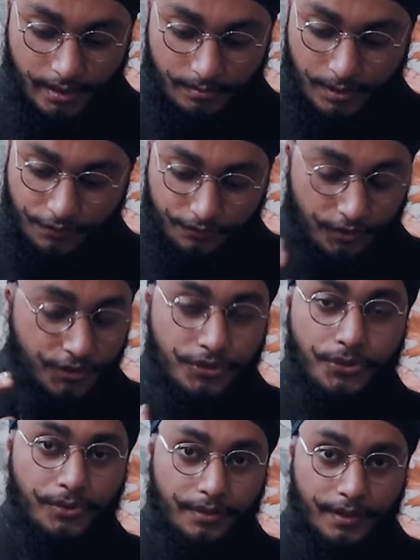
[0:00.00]
but for
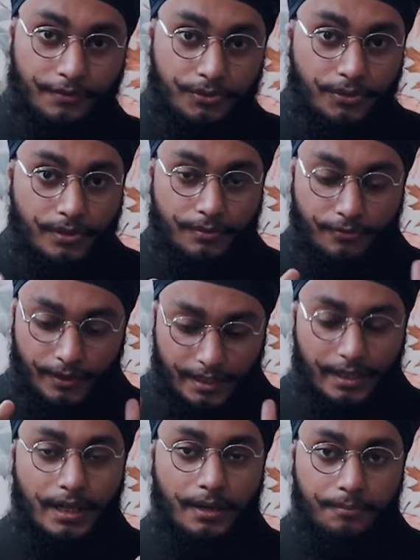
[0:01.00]
sure if you are
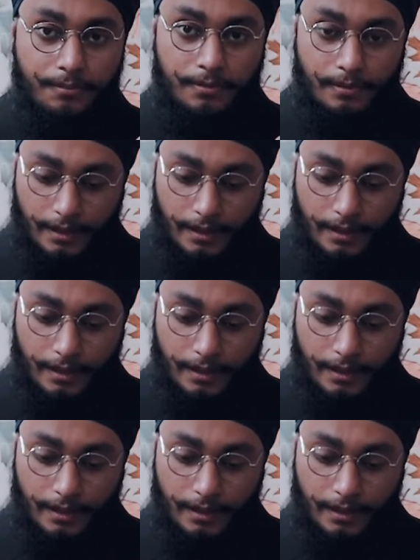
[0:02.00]
waking up